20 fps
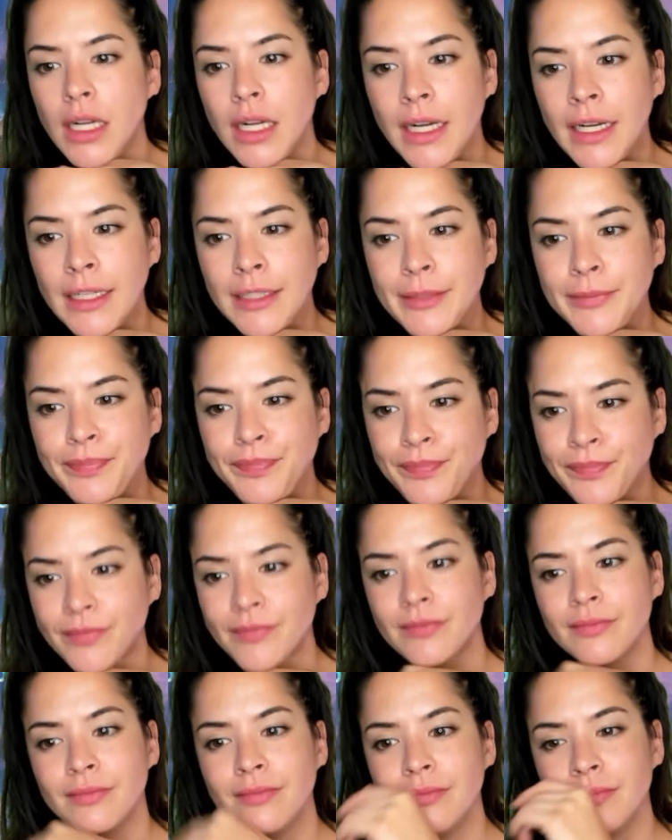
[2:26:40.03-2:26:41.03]

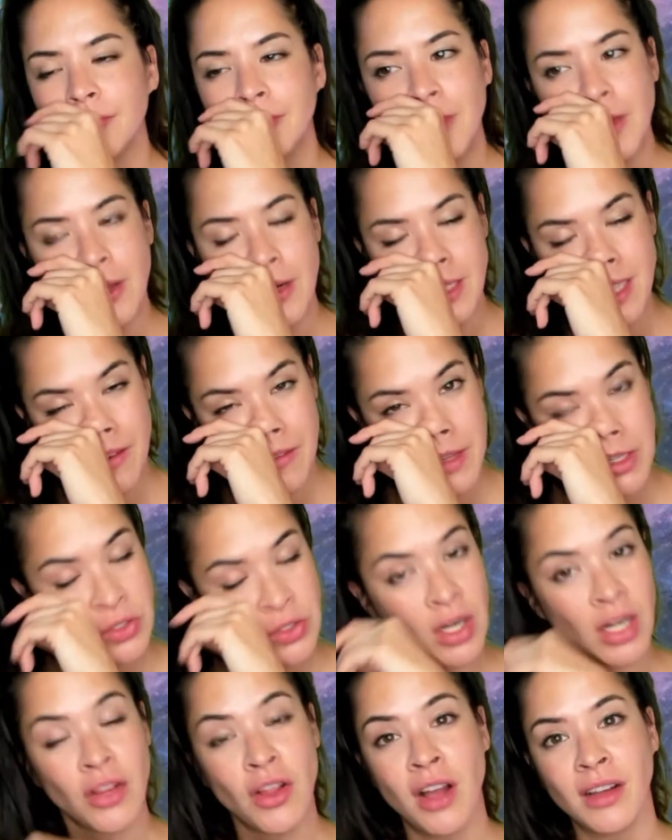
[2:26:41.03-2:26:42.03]
They're definitely
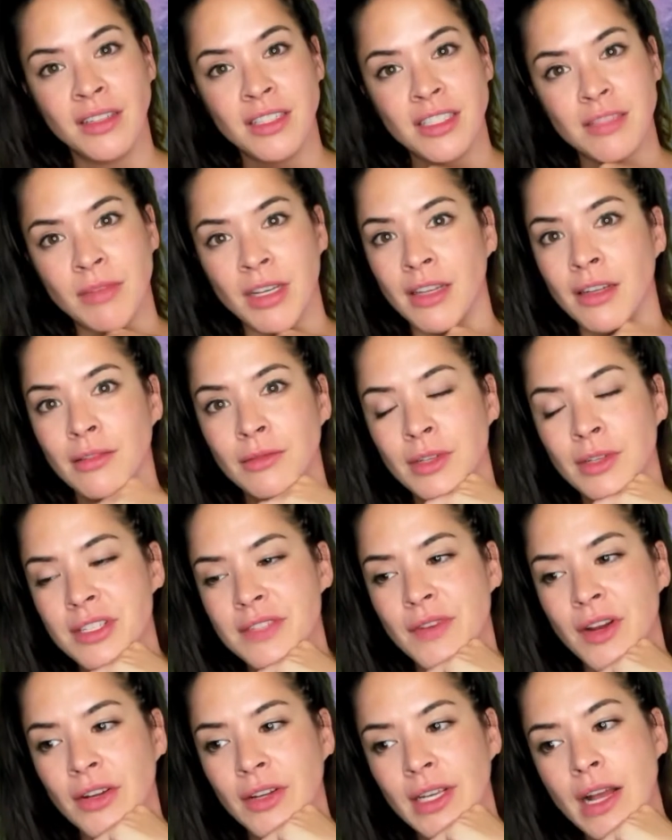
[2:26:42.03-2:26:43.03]
trying to log into my
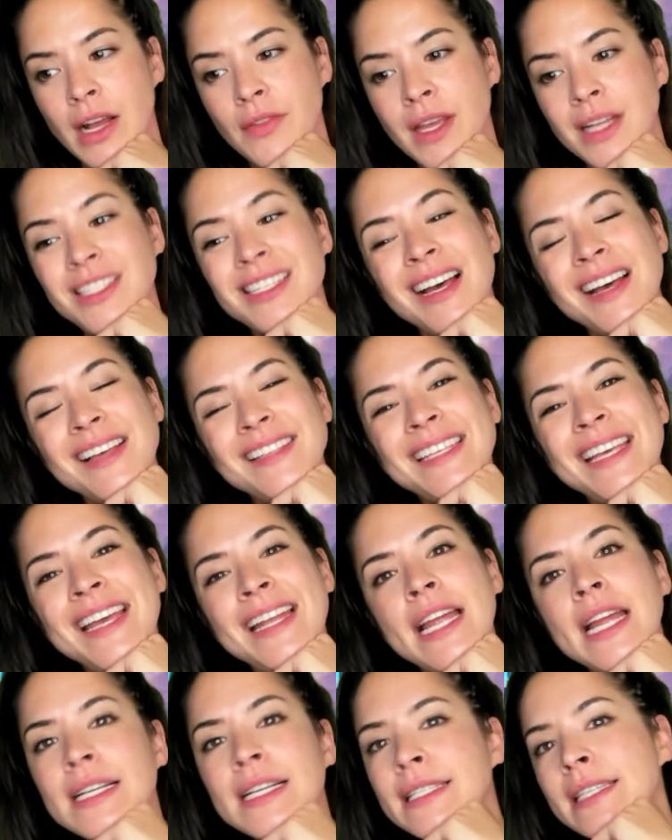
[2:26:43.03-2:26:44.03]
Wells Fargo account. That
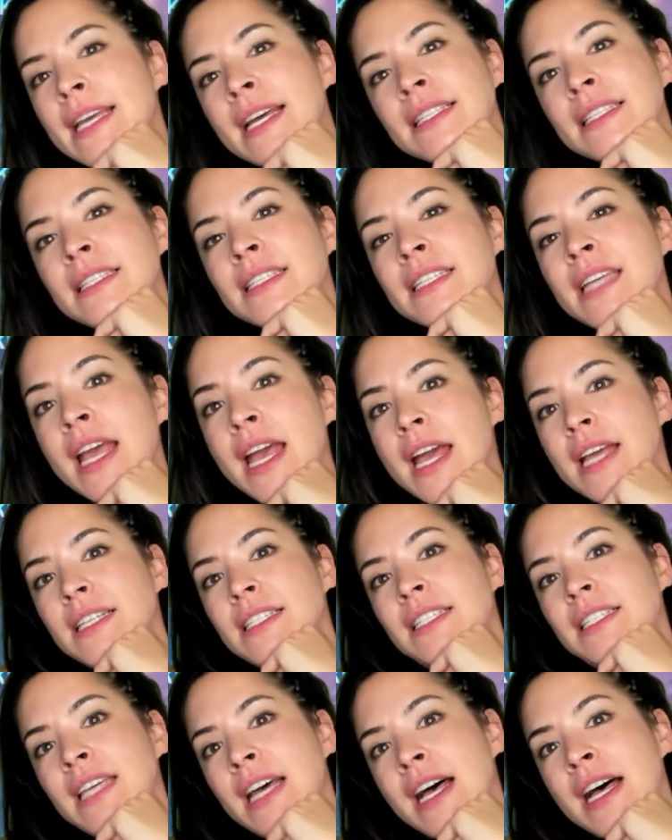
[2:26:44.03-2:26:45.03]
doesn't exist.
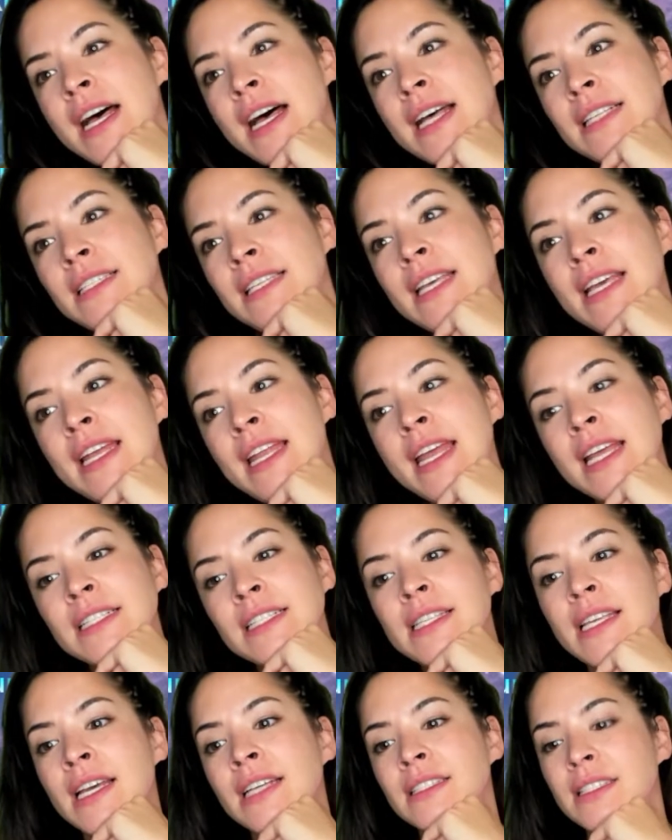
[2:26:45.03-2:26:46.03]
Doesn't
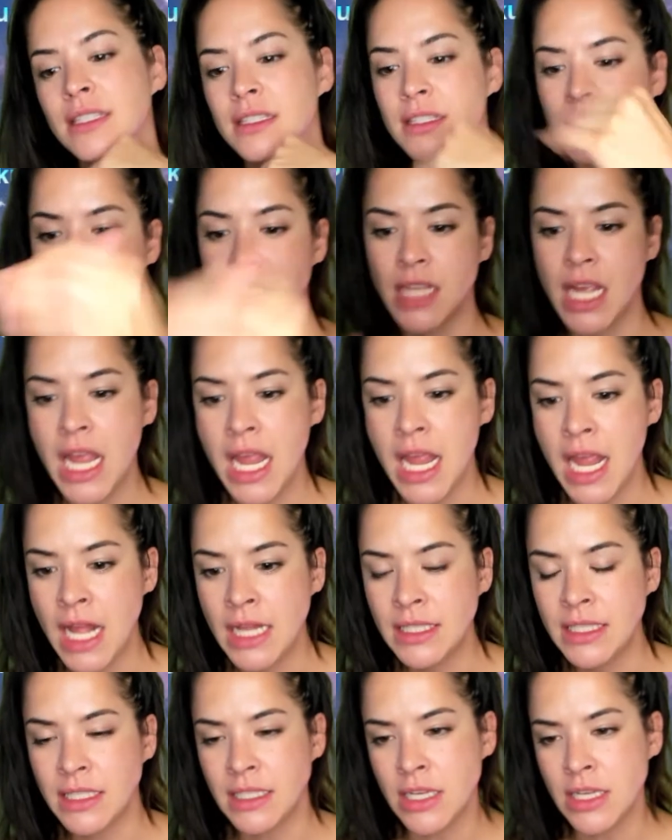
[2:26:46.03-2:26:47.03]
exist.
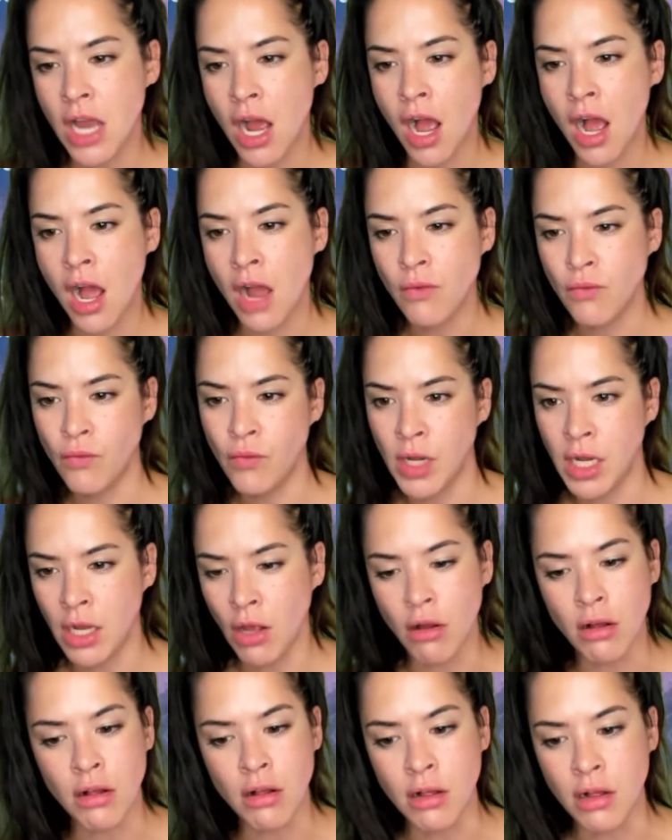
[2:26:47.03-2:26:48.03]
It's not
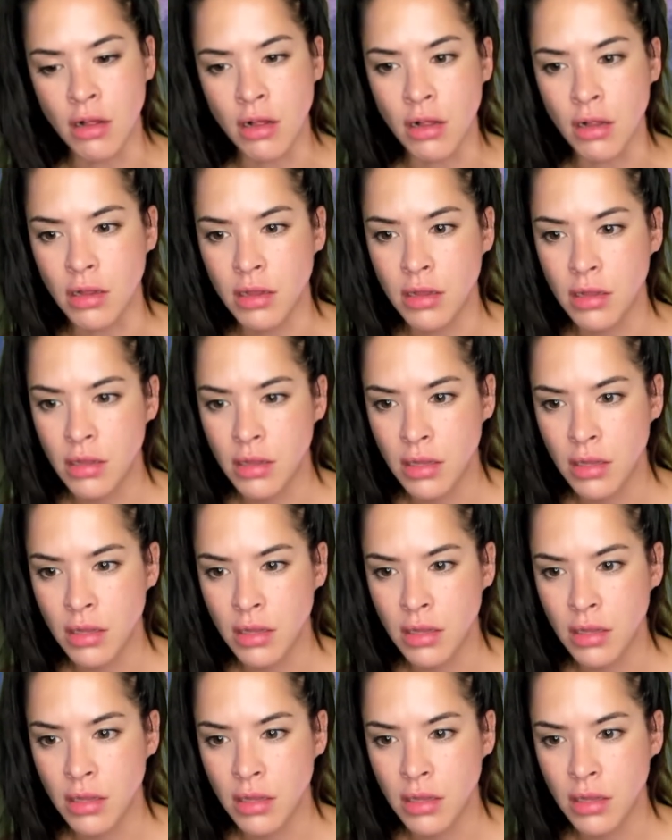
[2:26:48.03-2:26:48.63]
real.